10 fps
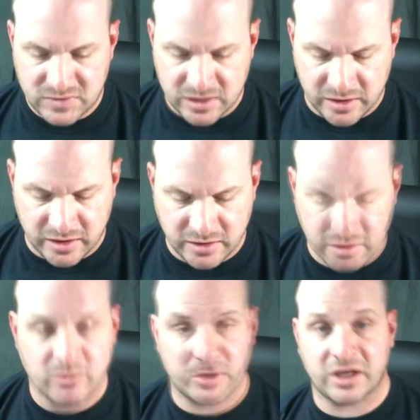All right,
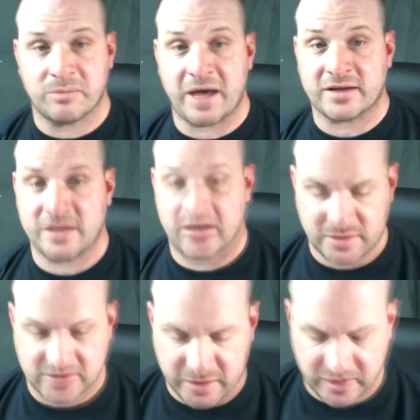we're gonna get back to that in a
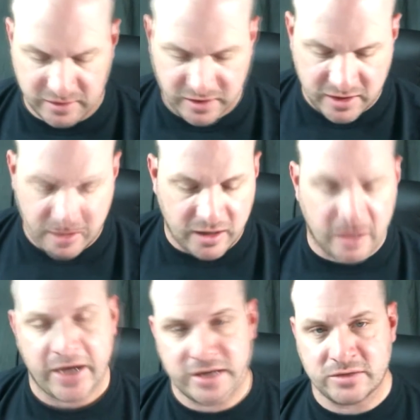second.
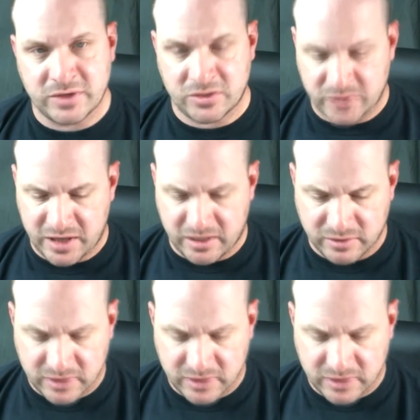Actually, we'll get to it now.